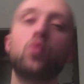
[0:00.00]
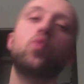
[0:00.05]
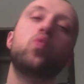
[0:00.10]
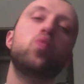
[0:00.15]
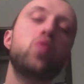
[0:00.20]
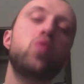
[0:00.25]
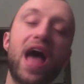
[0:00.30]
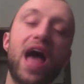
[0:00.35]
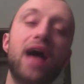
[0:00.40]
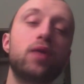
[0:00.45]

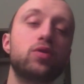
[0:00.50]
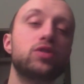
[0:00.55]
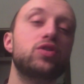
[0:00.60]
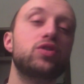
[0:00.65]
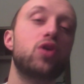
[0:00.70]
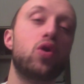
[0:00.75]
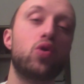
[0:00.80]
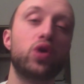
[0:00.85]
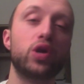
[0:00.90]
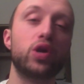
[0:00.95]
That was
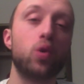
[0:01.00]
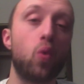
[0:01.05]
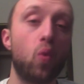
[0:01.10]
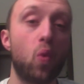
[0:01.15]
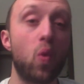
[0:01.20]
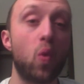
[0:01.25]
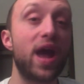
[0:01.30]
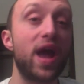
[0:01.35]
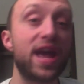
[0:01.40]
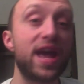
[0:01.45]
going
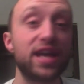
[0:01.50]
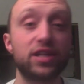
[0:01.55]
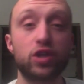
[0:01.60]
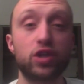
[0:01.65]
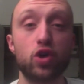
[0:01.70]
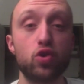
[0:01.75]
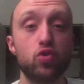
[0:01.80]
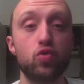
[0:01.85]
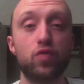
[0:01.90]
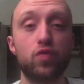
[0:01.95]
way
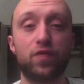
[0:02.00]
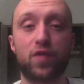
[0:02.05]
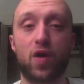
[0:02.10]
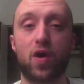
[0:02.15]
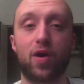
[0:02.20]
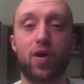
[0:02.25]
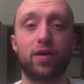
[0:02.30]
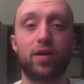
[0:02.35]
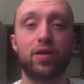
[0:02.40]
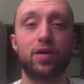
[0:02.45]
too
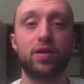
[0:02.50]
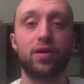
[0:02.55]
far.